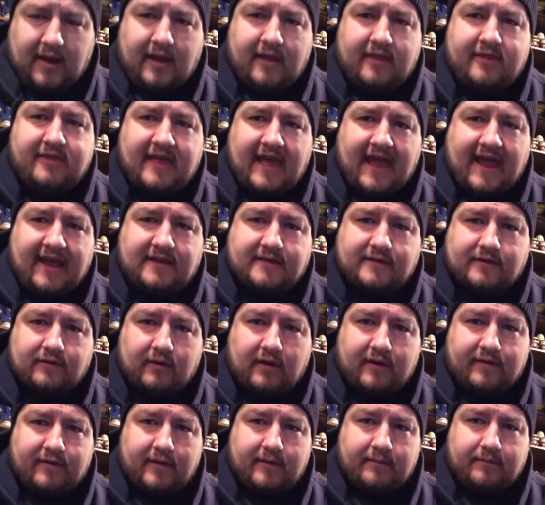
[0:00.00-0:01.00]
thanks for
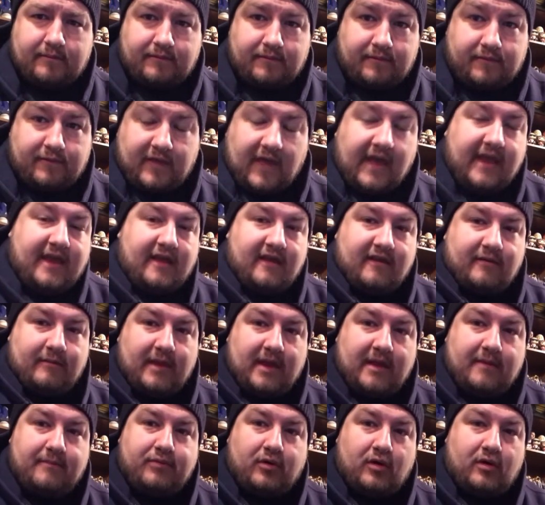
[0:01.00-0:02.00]
even thinking of
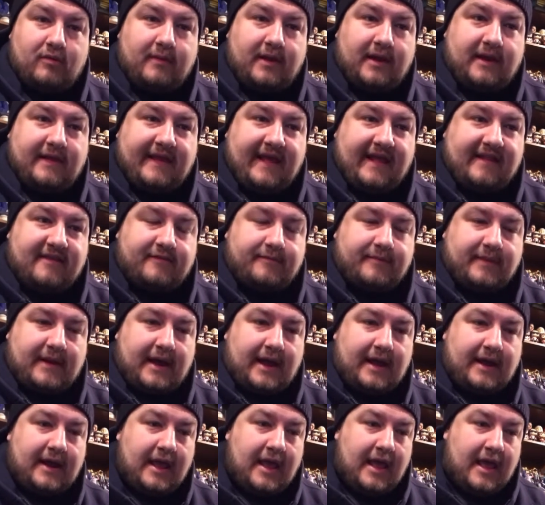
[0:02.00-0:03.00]
me and putting me in that
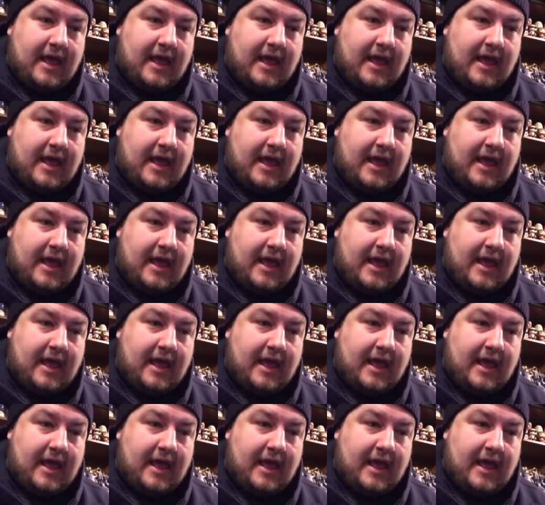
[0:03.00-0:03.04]
spot.